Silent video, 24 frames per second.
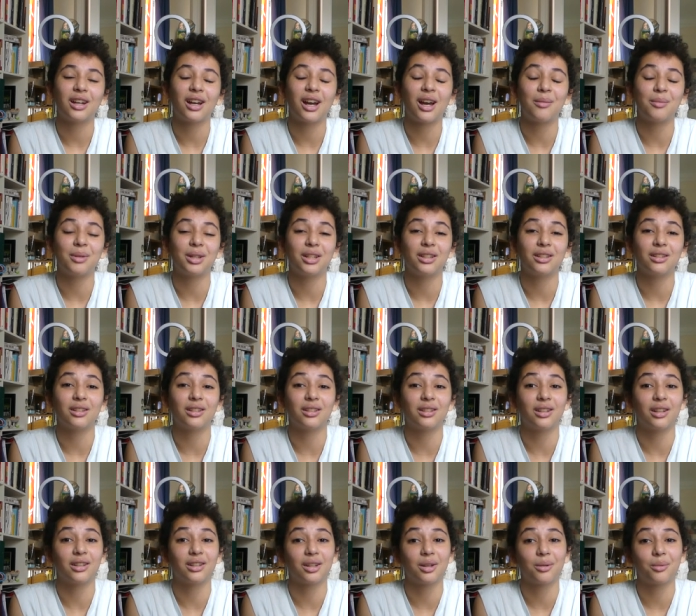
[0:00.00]
I mean,
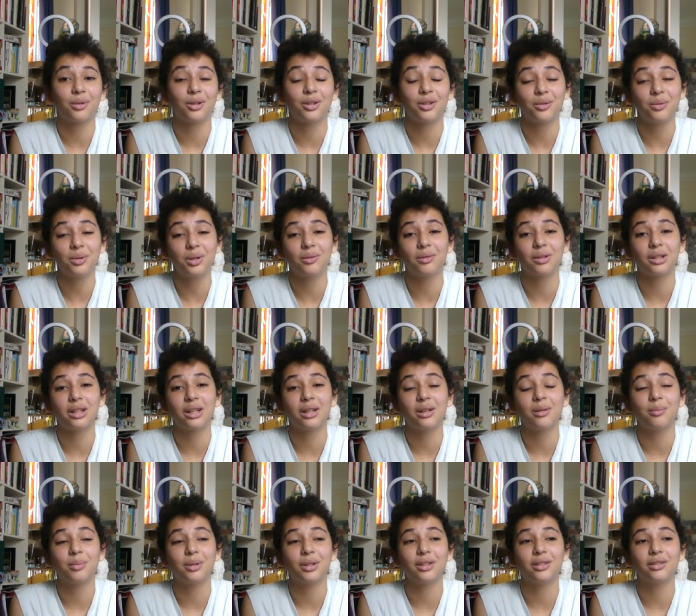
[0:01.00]
not that I want to do it every
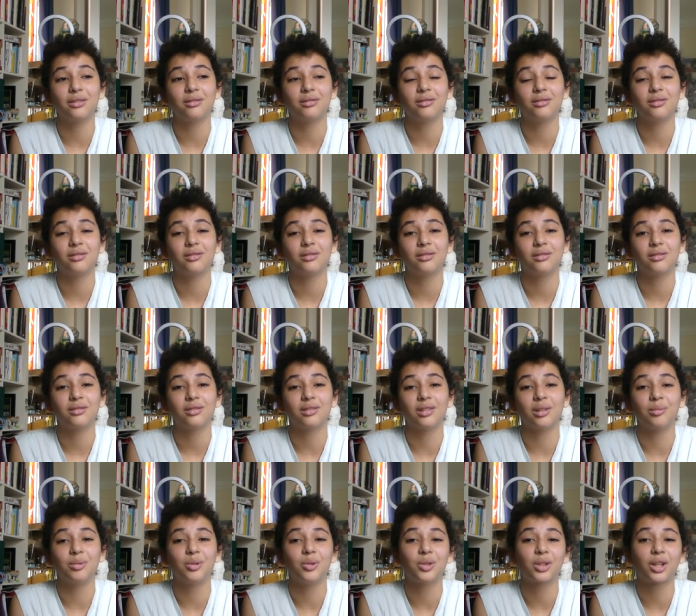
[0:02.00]
day, but
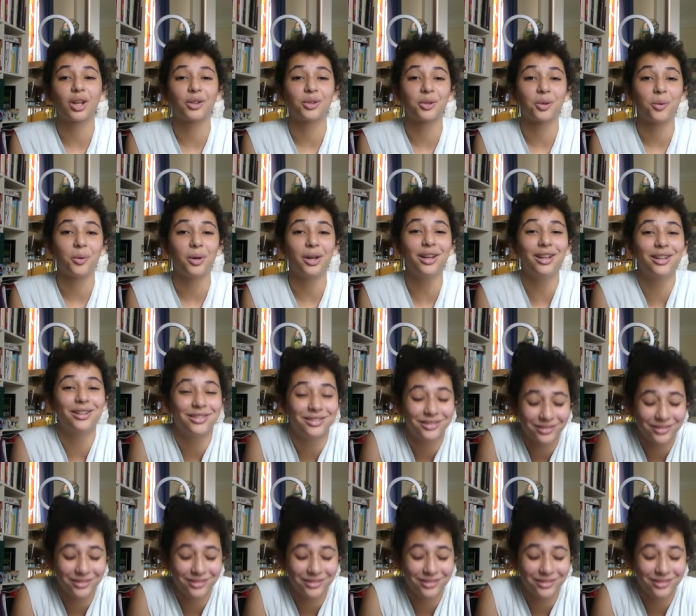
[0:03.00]
I'm too scared to quit.